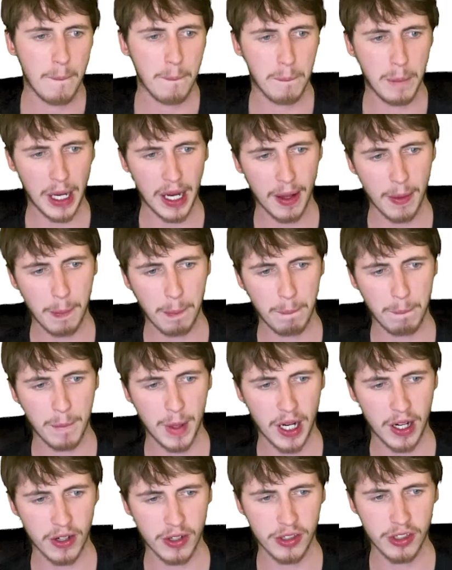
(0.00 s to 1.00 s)
But
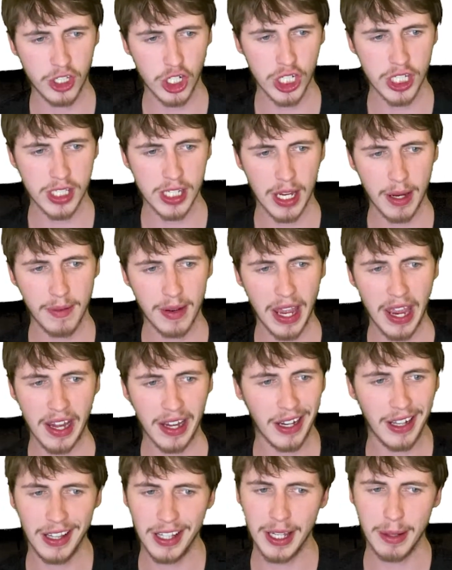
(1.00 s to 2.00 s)
I could just see him
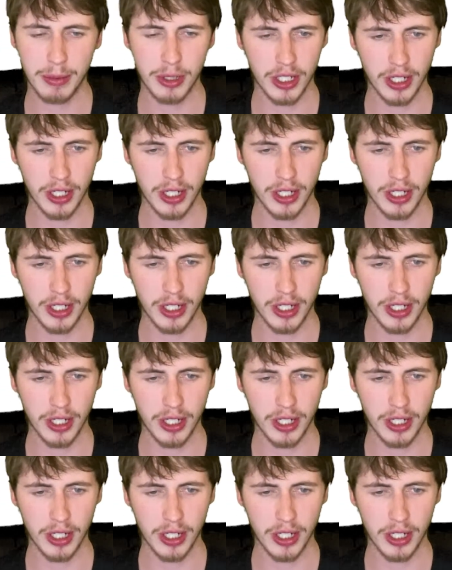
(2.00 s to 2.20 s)
getting clipped.